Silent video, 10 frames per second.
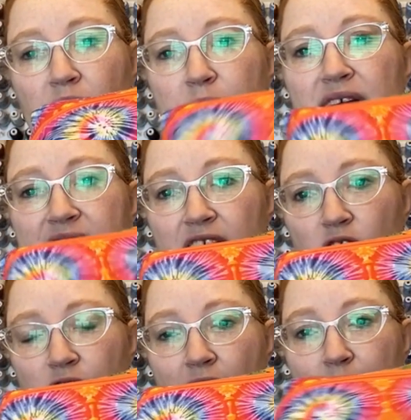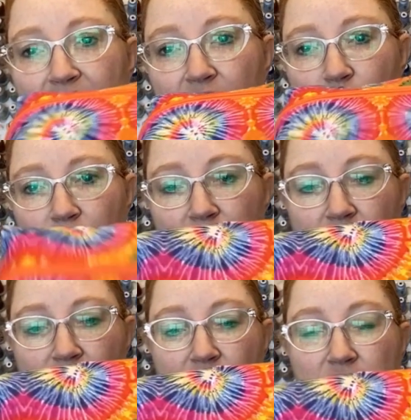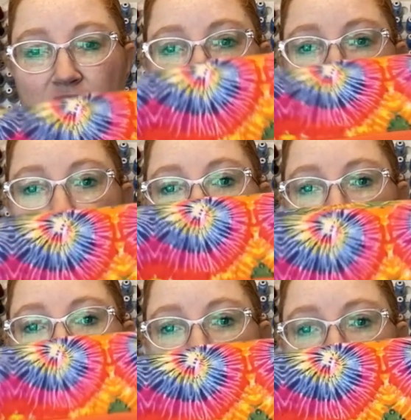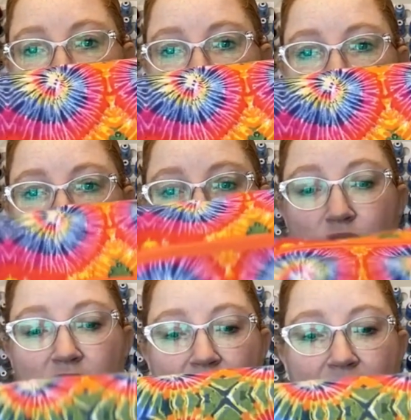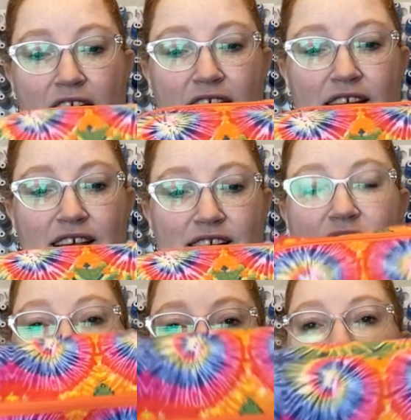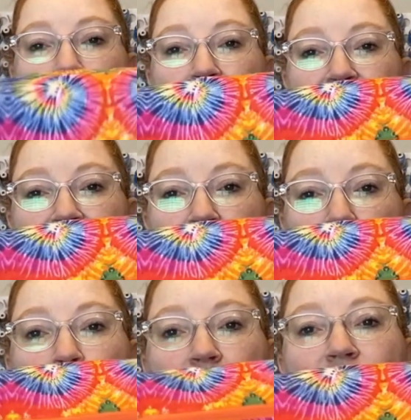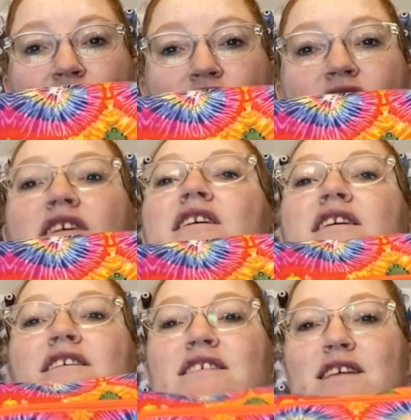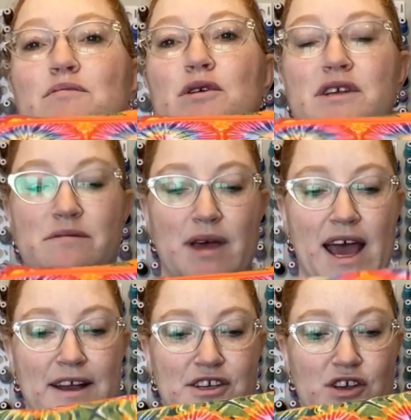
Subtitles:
piecing or for applique work. So I made it into this tote, and I had this amazing orange zipper to match.